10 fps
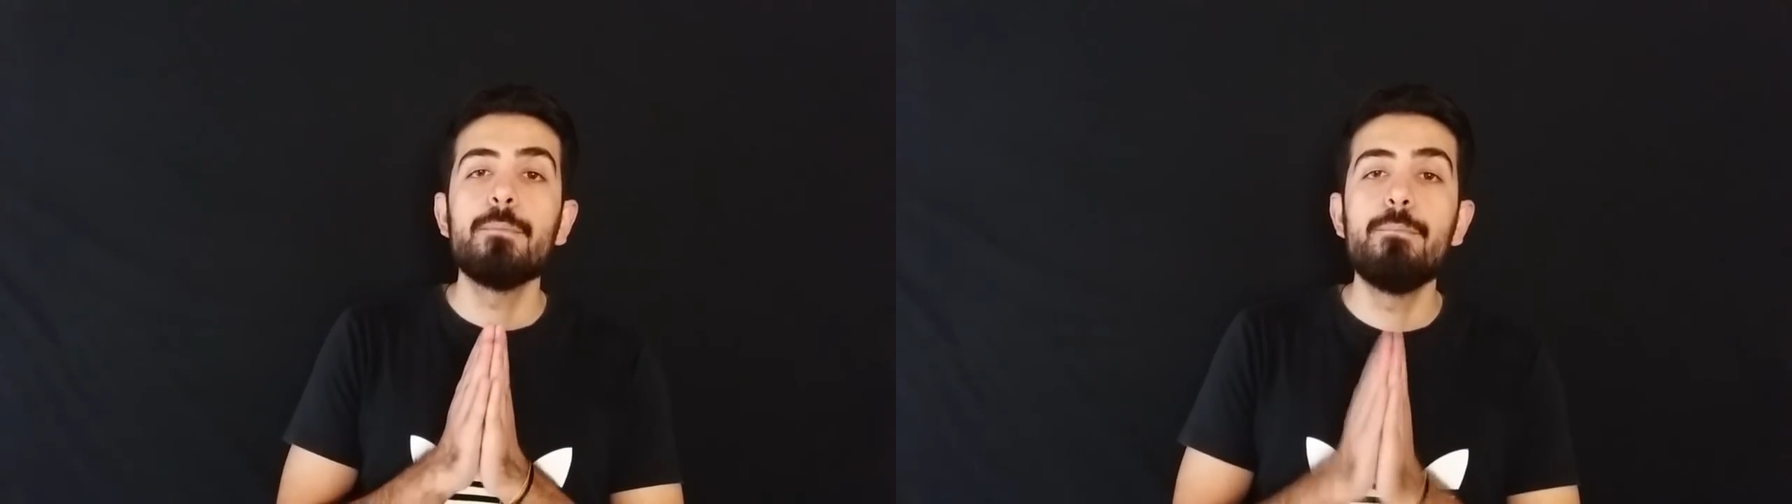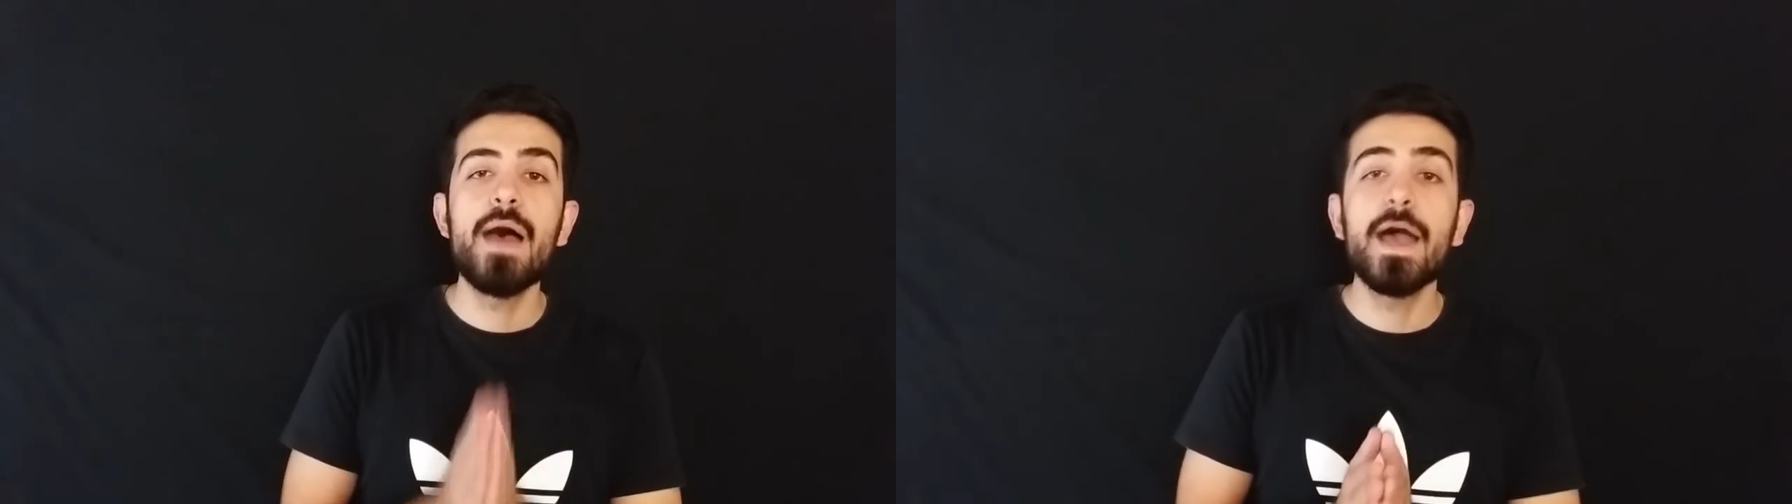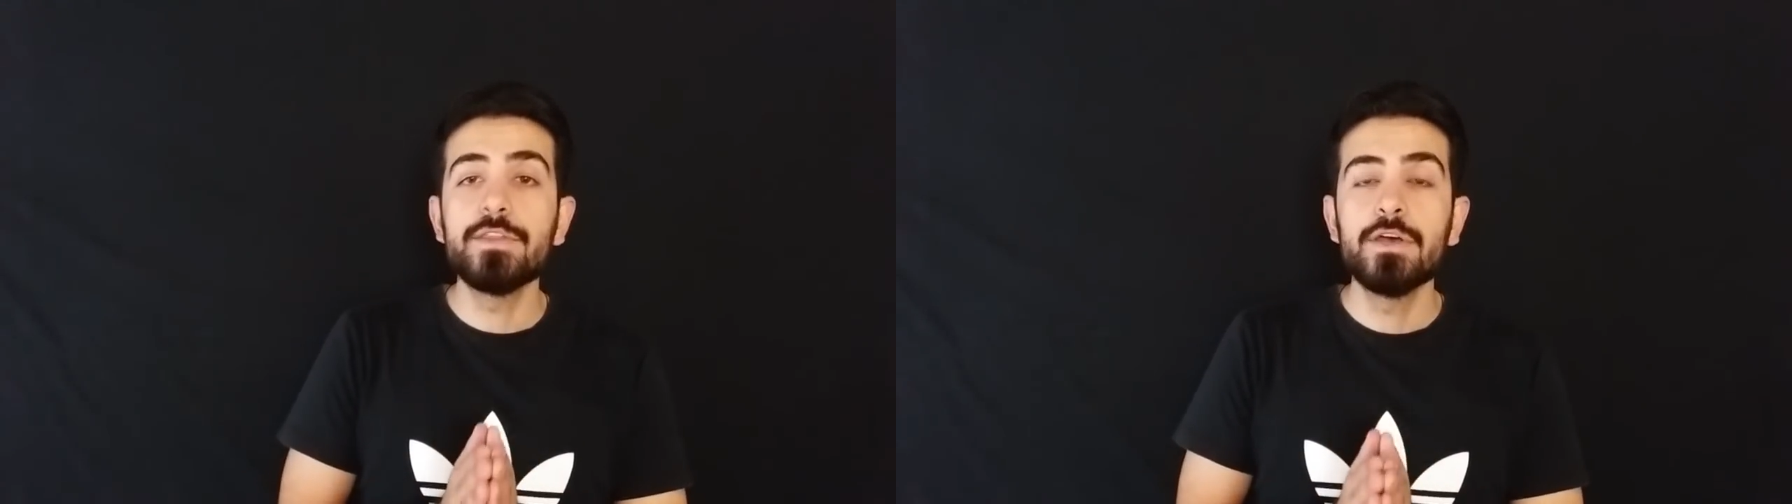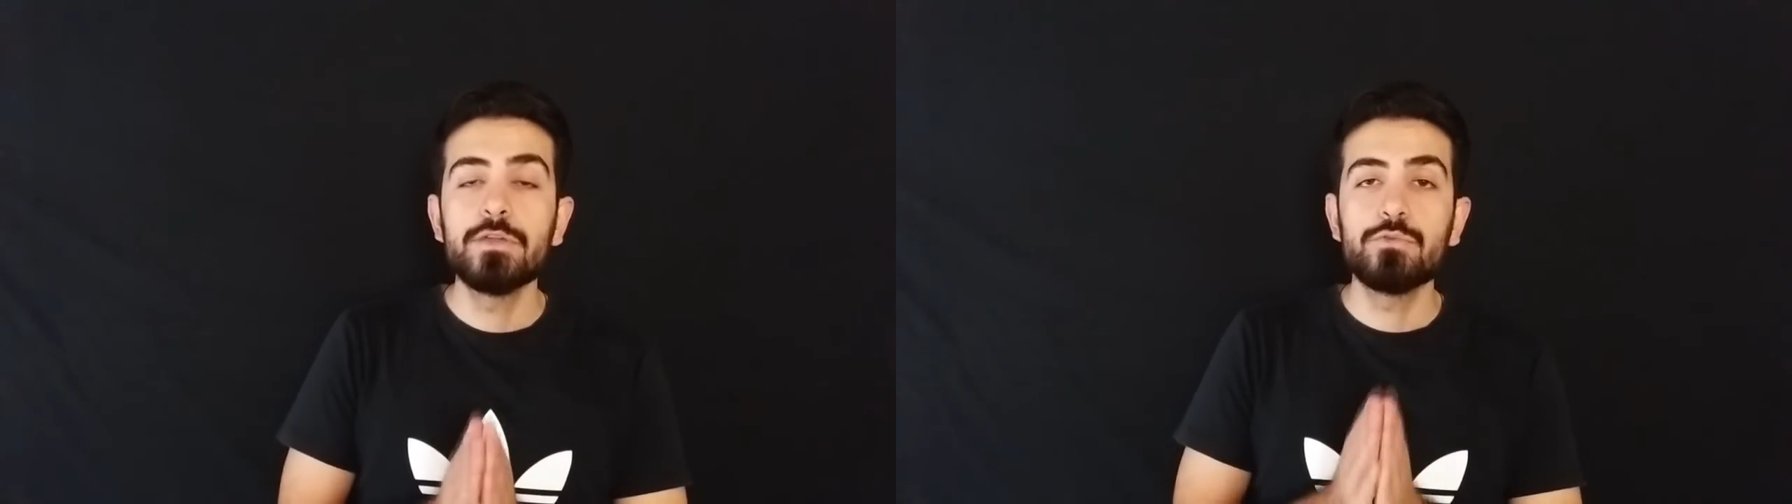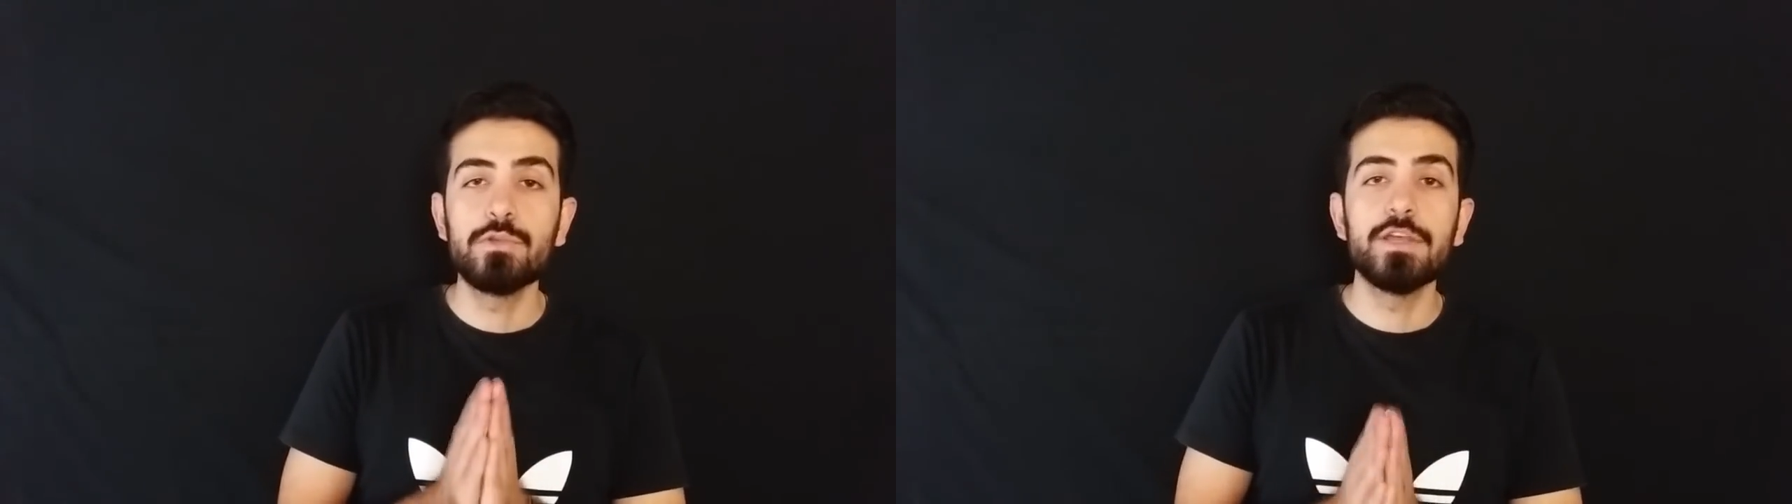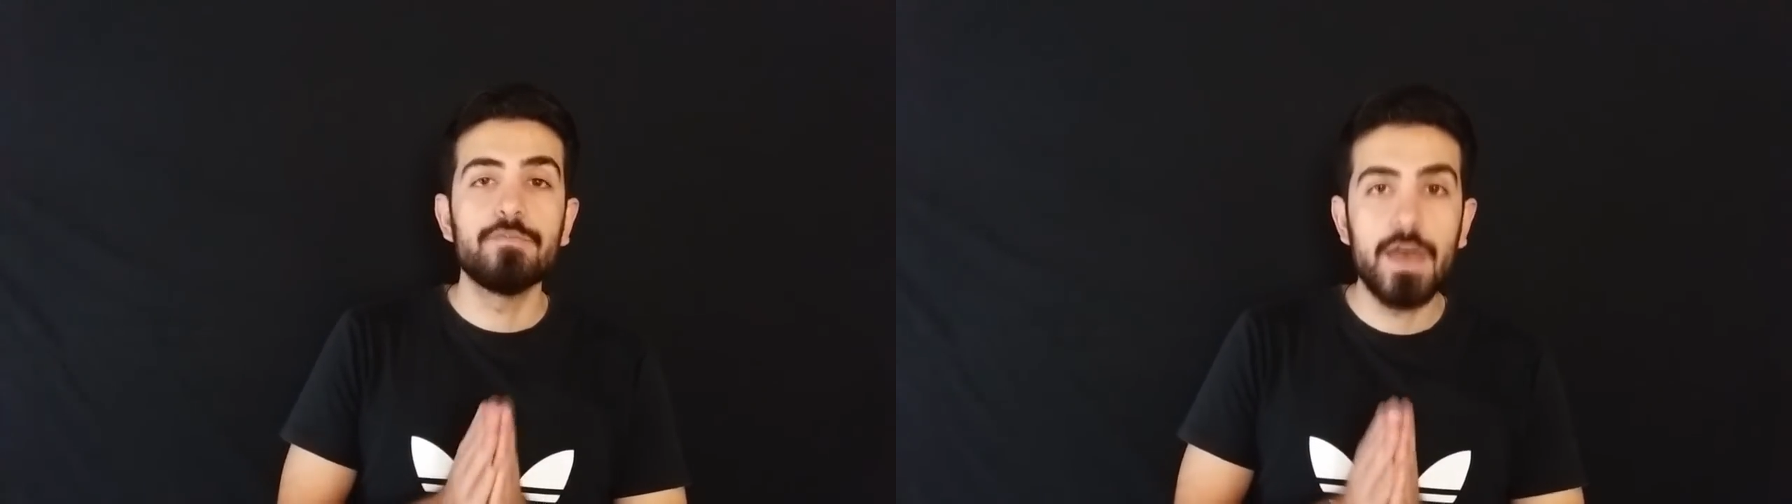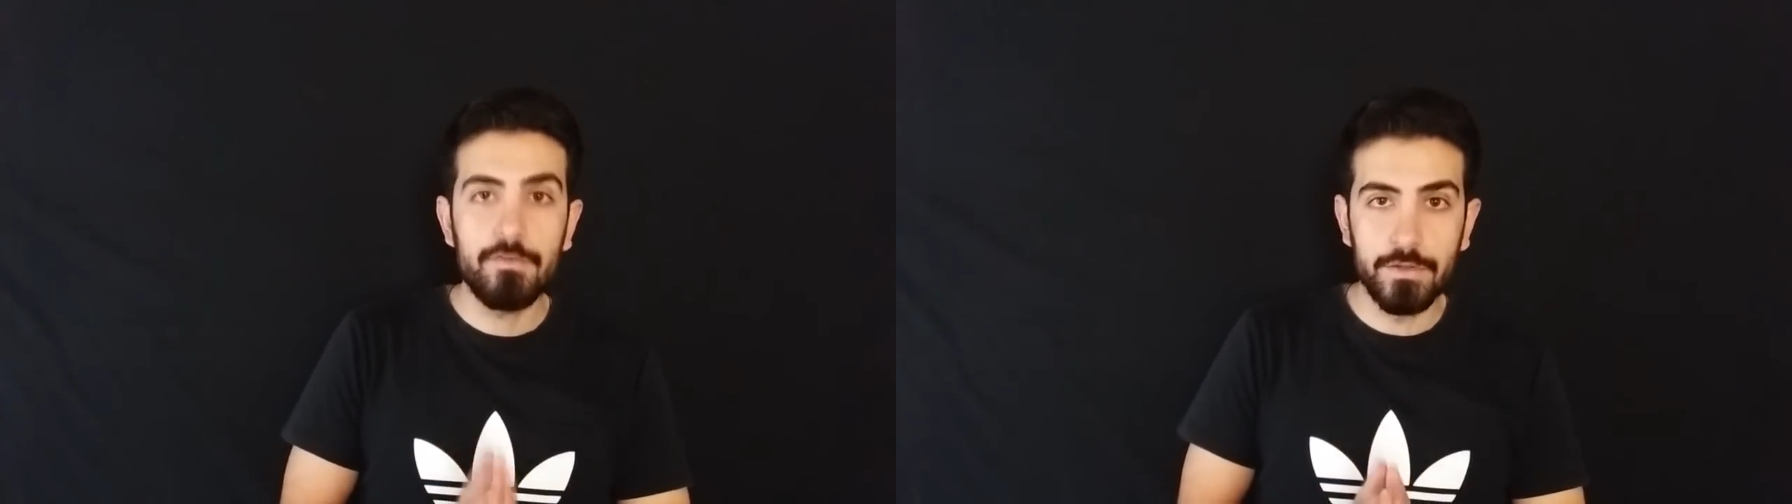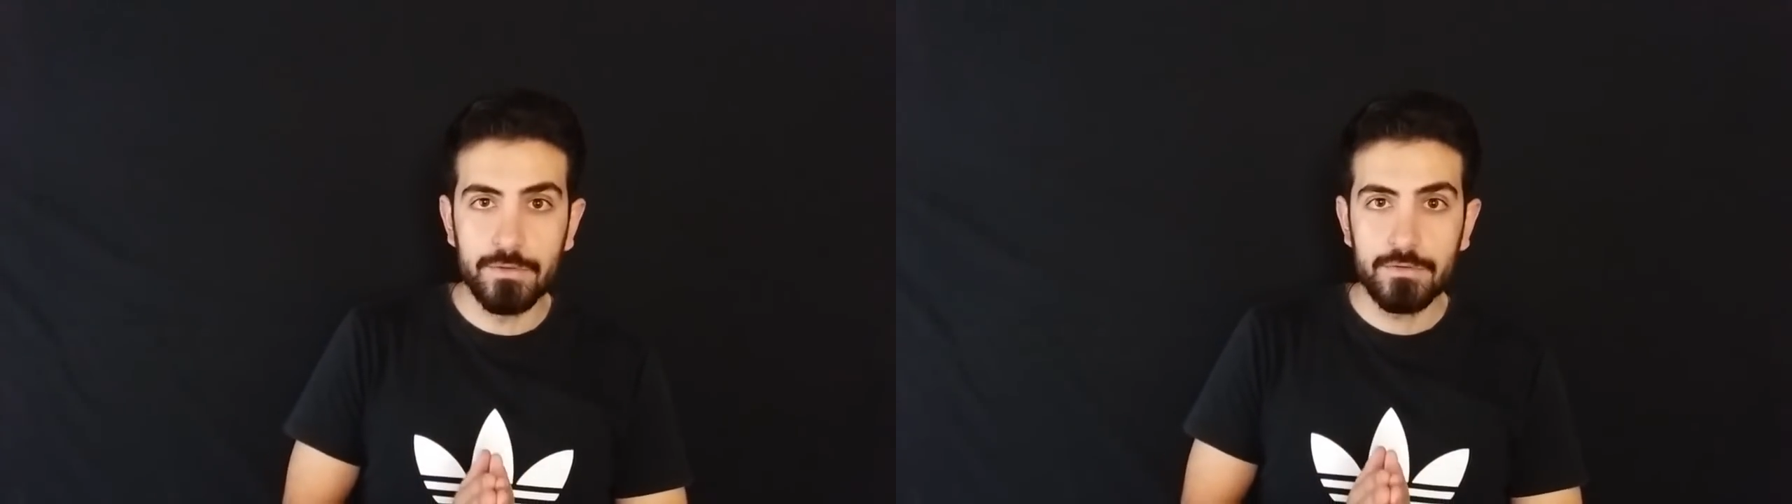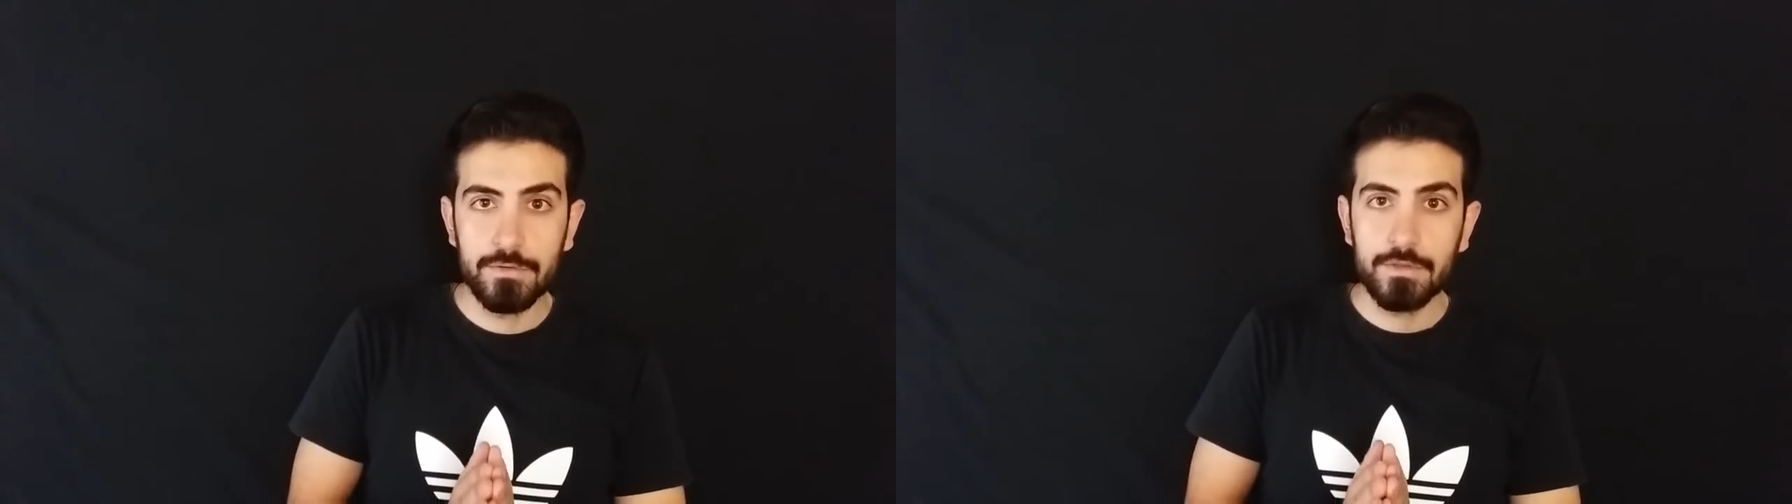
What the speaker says: bad to leave heaven.